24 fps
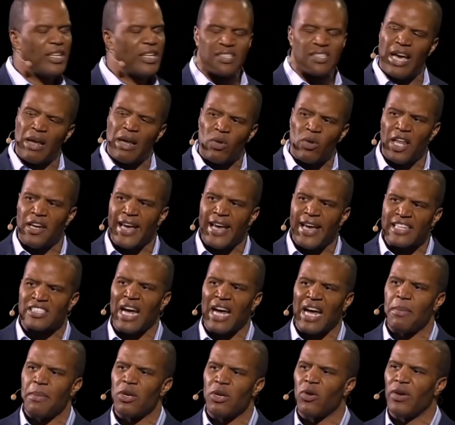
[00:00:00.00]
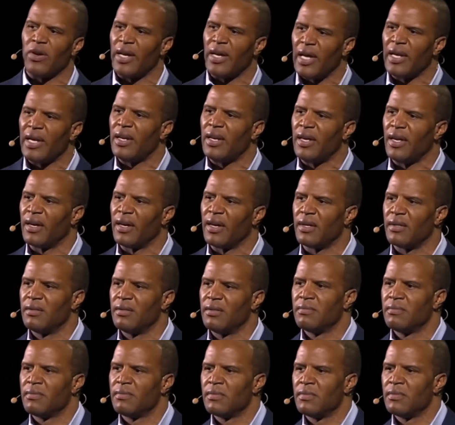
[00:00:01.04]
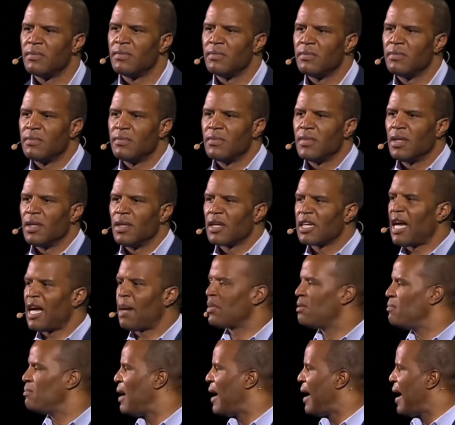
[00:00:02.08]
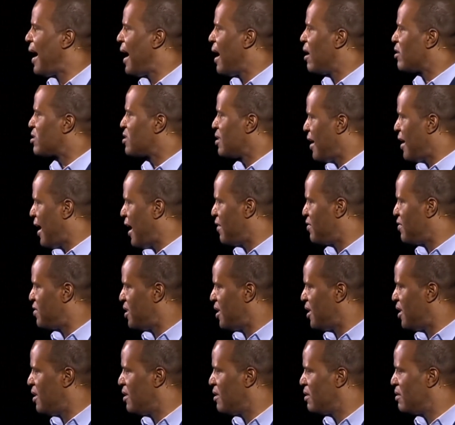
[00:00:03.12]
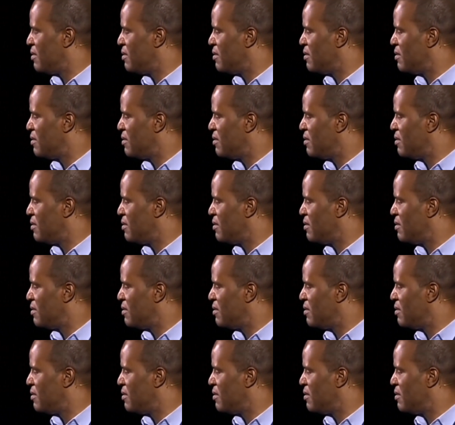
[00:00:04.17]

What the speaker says: He said, the next time you're in India, come to my house and have tea.